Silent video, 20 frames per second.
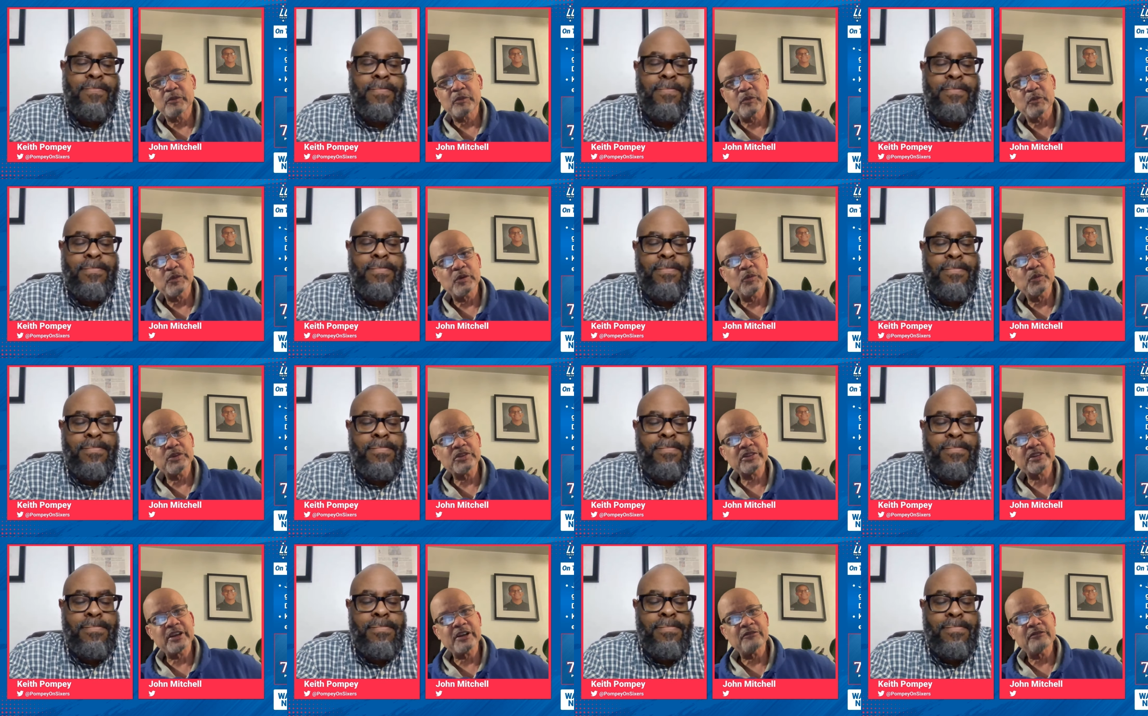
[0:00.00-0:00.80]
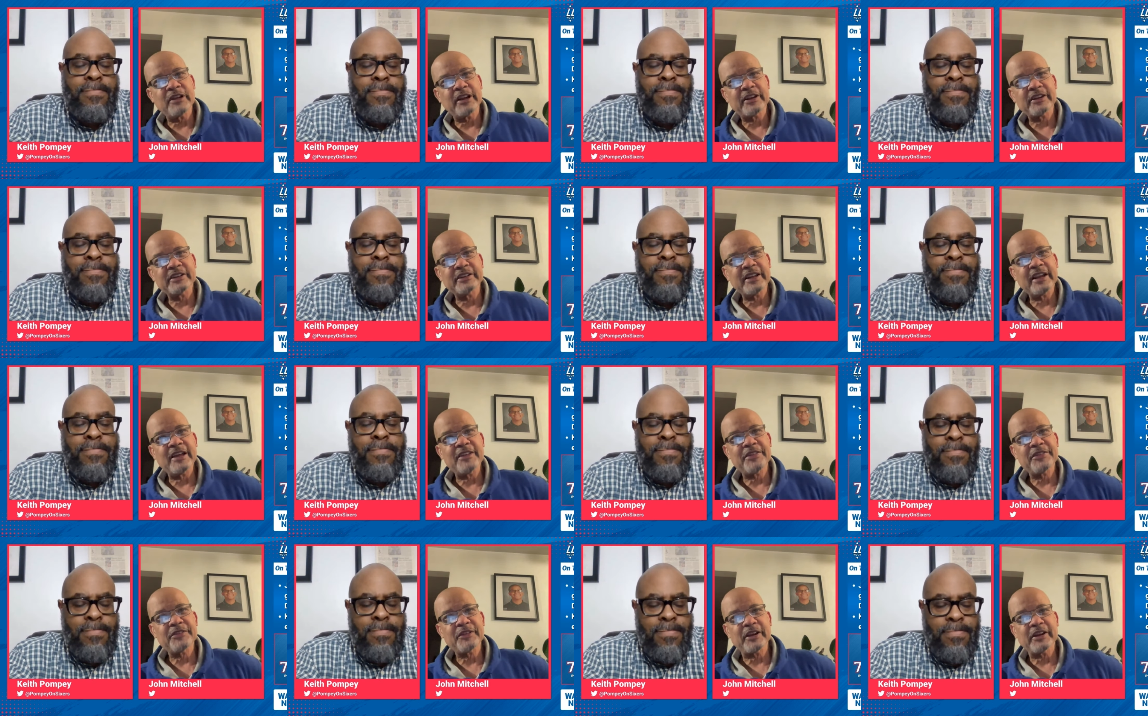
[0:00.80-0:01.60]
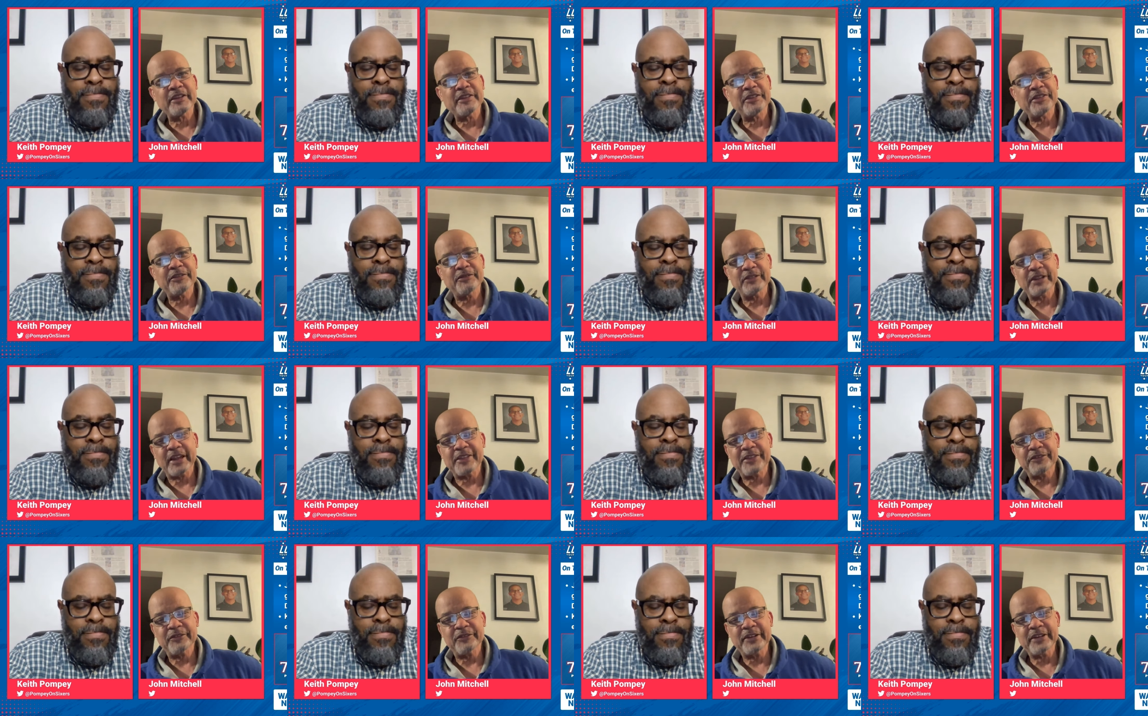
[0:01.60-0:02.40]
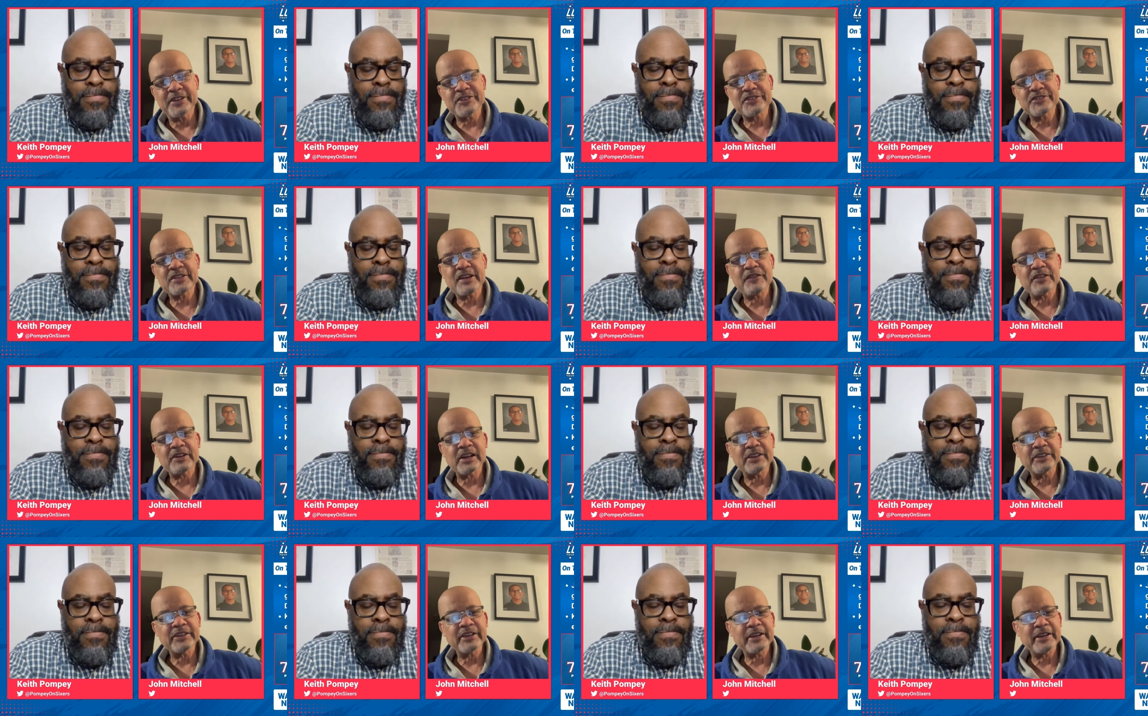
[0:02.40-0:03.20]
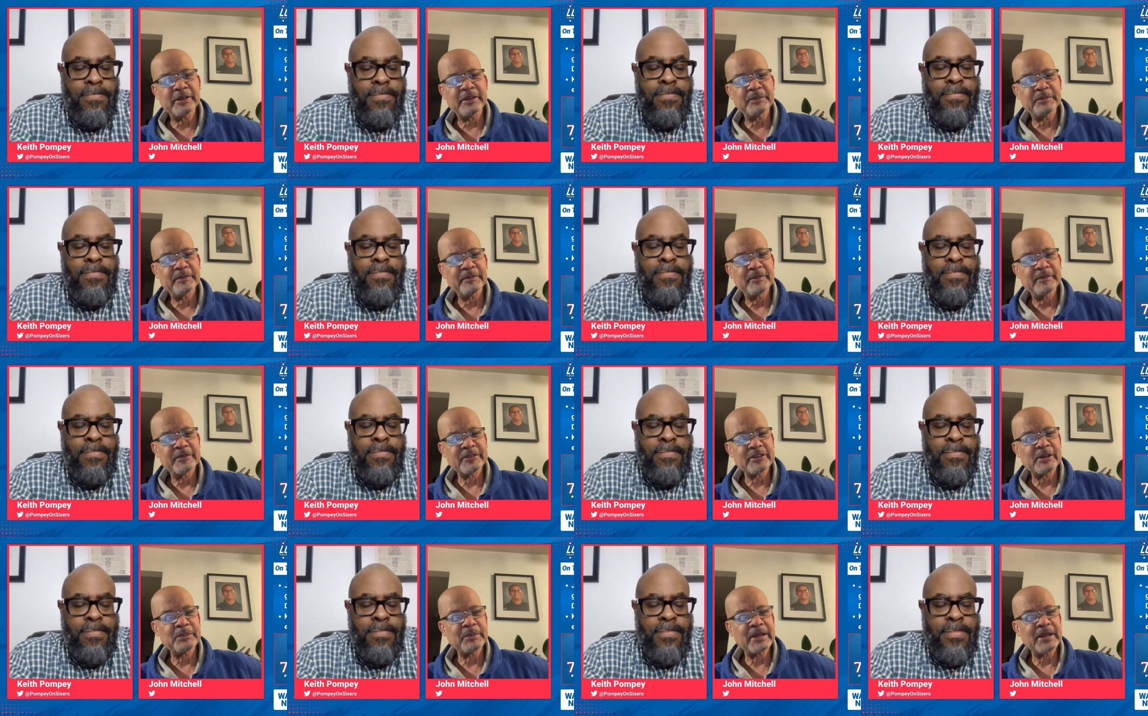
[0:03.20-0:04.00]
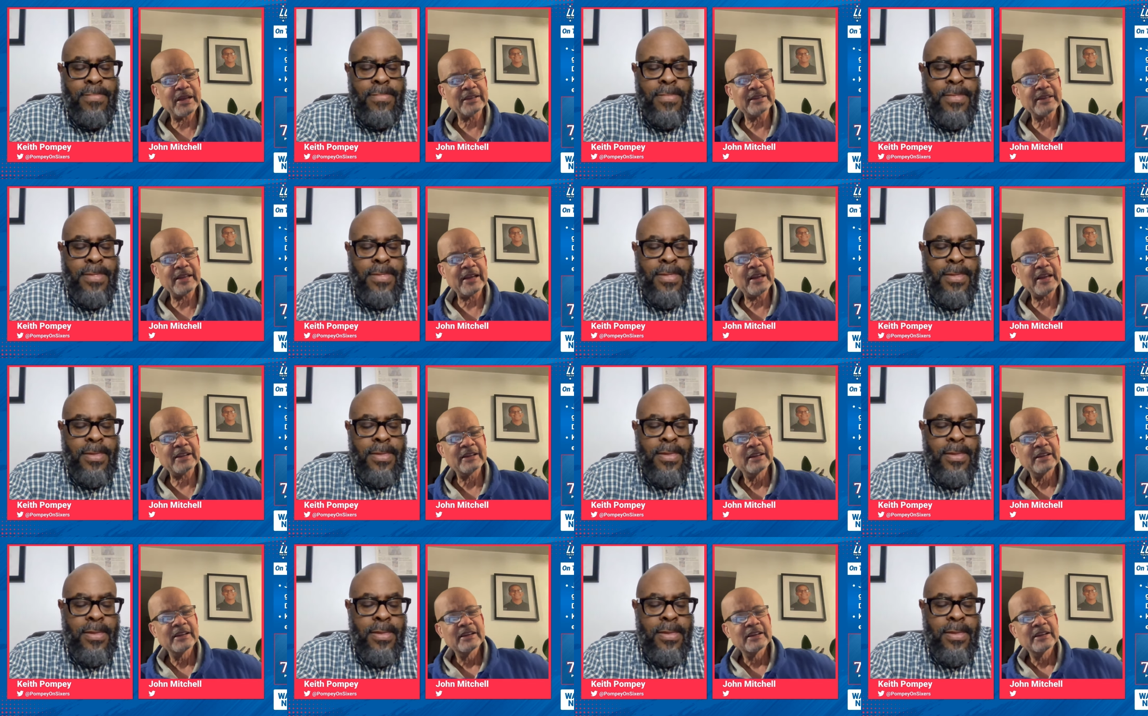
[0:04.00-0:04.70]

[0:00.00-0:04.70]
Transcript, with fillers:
Speaker 1: What's their record now? Are they like 3-7 under him, something like that?